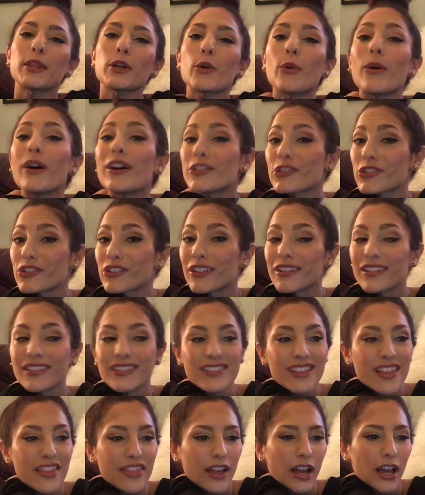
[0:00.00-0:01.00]
of the
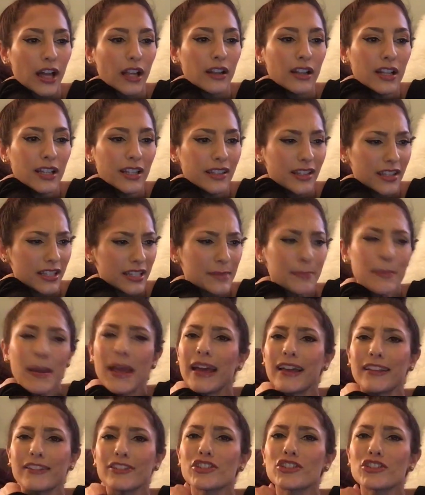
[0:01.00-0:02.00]
questions that this
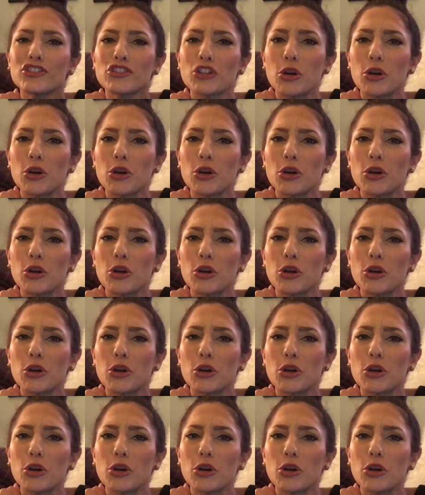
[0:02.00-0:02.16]
man,